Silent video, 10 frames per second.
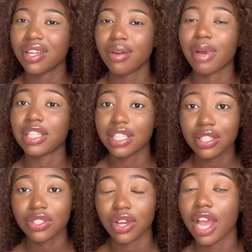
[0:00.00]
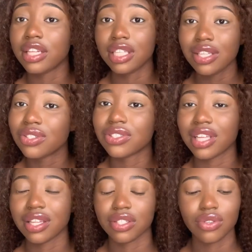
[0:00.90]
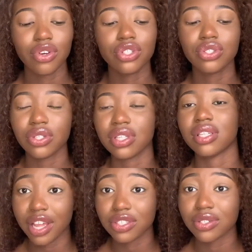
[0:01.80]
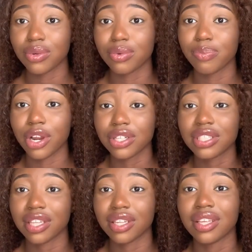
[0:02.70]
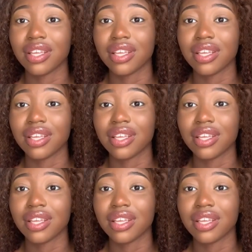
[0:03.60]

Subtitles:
A teacher said this, not a student, a professional person,